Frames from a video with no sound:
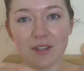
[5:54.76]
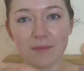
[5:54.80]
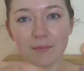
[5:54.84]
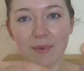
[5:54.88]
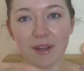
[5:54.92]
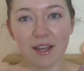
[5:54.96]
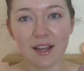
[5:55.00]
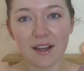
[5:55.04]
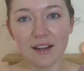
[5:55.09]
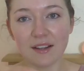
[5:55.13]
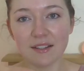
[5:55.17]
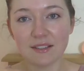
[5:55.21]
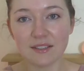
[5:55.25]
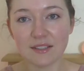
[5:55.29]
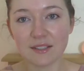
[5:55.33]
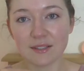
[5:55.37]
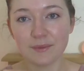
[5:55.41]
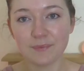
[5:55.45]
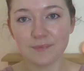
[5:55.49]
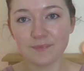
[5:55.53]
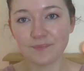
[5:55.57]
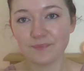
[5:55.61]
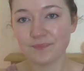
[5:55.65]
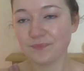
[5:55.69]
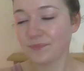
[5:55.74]
it in my hand,
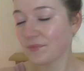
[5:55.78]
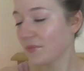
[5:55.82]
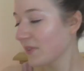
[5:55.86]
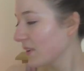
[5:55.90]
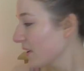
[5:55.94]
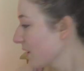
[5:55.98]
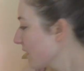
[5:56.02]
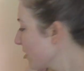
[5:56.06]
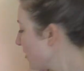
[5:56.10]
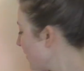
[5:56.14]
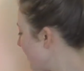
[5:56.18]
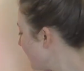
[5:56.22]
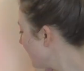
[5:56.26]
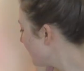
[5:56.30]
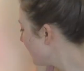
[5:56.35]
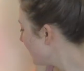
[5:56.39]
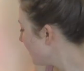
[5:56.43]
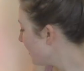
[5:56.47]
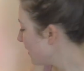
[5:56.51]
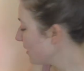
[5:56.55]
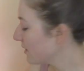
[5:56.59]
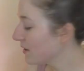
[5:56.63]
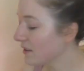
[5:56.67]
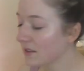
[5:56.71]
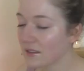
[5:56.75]

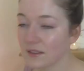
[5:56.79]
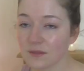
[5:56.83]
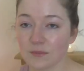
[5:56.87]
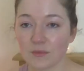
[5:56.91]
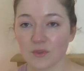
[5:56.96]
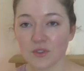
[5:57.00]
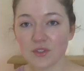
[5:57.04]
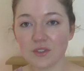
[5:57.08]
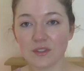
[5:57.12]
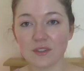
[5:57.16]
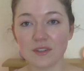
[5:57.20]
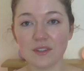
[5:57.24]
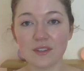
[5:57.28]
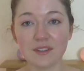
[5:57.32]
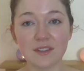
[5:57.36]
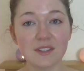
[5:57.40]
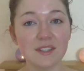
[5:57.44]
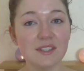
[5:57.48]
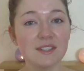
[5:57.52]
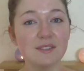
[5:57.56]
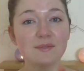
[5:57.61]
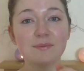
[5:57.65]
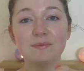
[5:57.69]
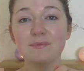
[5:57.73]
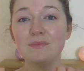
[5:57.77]
and it,
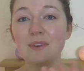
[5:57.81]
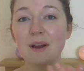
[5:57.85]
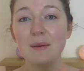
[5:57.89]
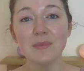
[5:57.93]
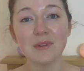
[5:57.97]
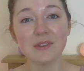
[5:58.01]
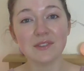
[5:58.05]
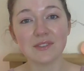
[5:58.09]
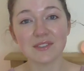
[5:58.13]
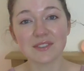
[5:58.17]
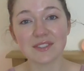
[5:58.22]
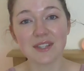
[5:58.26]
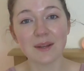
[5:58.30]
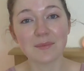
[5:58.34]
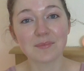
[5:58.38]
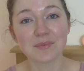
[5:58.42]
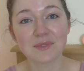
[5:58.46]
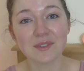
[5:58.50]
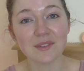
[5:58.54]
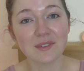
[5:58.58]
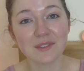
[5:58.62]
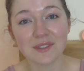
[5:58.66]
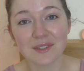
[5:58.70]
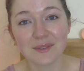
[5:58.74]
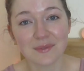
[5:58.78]
it's fabulous,
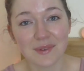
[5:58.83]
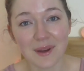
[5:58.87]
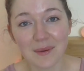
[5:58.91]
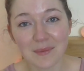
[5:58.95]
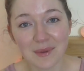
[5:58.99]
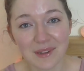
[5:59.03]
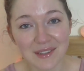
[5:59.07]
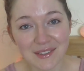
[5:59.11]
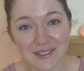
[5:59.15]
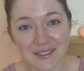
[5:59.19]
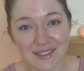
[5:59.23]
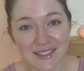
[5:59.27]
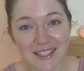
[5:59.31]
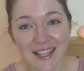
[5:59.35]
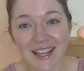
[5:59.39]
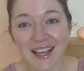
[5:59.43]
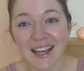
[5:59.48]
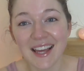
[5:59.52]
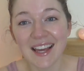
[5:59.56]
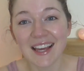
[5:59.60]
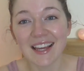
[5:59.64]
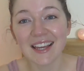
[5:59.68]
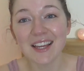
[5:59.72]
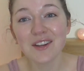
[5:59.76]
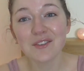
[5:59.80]
absolutely fabulous,
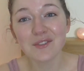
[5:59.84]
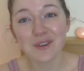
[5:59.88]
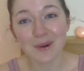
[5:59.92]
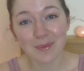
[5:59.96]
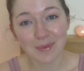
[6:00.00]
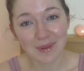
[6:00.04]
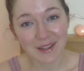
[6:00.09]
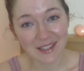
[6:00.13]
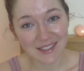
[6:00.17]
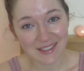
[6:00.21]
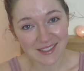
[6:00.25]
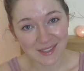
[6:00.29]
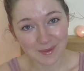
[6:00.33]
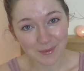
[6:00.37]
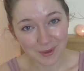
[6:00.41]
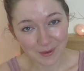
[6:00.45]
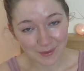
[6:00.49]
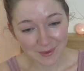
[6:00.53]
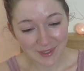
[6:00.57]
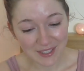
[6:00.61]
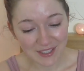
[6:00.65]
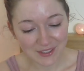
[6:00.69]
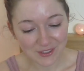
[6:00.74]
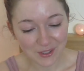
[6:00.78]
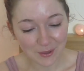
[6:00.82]
irreplaceable
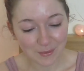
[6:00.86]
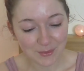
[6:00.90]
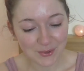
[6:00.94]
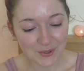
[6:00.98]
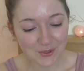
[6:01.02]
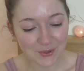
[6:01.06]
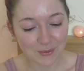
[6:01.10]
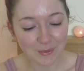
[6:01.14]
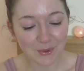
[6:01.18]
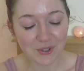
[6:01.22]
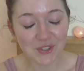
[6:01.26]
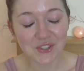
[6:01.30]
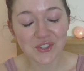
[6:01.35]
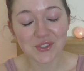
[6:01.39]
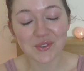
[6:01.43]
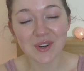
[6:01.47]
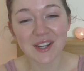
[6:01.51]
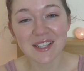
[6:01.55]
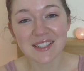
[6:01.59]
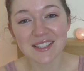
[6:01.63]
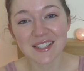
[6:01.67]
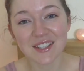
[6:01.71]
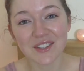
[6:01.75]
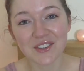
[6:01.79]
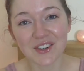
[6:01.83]
when it comes to
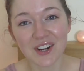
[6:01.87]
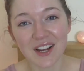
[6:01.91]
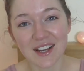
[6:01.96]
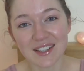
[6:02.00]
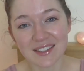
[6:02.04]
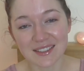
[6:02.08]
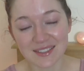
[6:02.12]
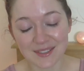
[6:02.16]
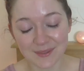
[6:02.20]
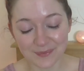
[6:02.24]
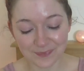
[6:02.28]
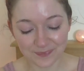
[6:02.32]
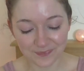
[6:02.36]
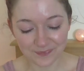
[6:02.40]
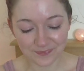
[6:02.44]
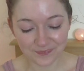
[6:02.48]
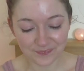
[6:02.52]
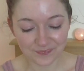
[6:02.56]
moisturizing your hands.